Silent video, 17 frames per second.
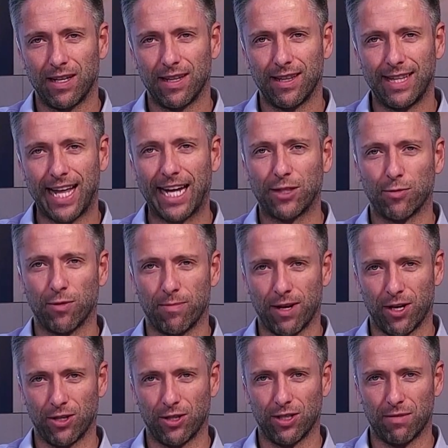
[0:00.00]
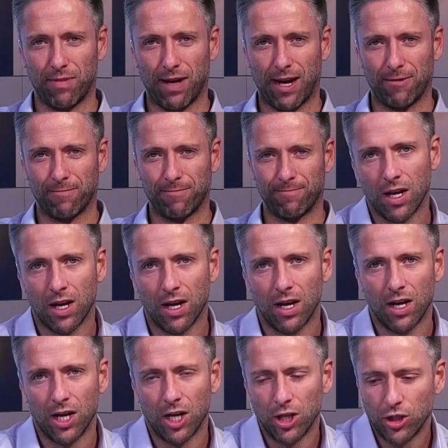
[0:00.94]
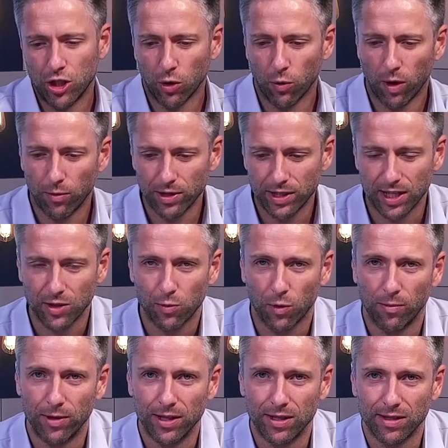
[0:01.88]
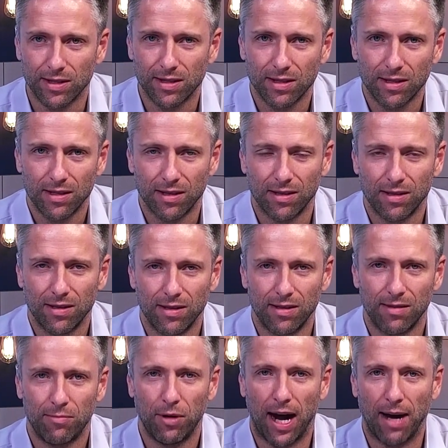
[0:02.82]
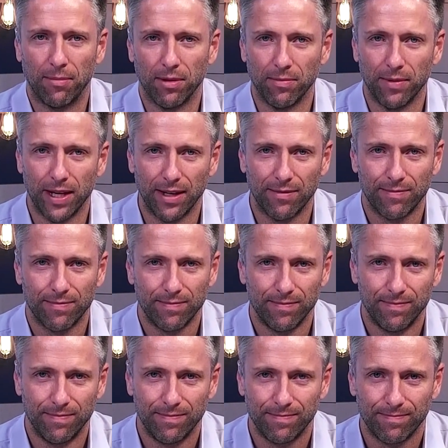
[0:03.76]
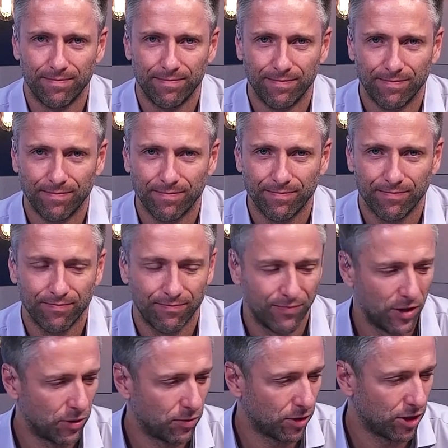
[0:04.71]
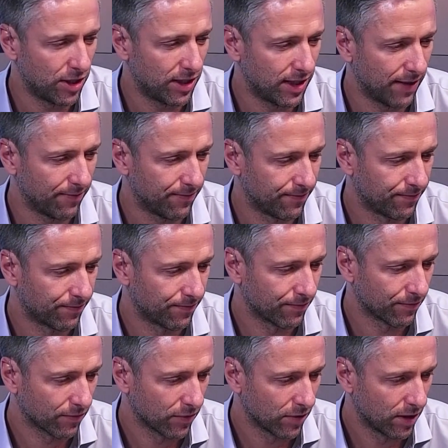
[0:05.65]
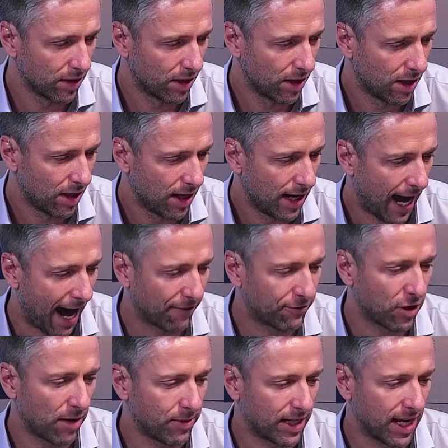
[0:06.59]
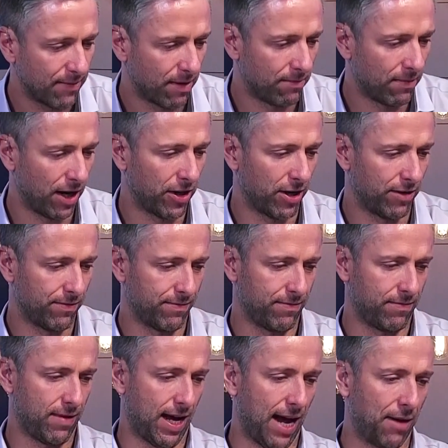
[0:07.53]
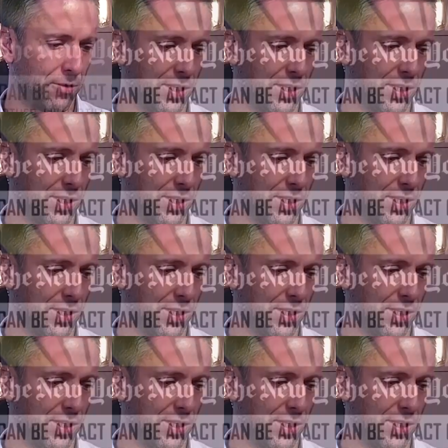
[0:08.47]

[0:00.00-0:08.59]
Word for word: That's what marriage is. So, what was this woman's problem then? Here's what she said After I became a mother, I was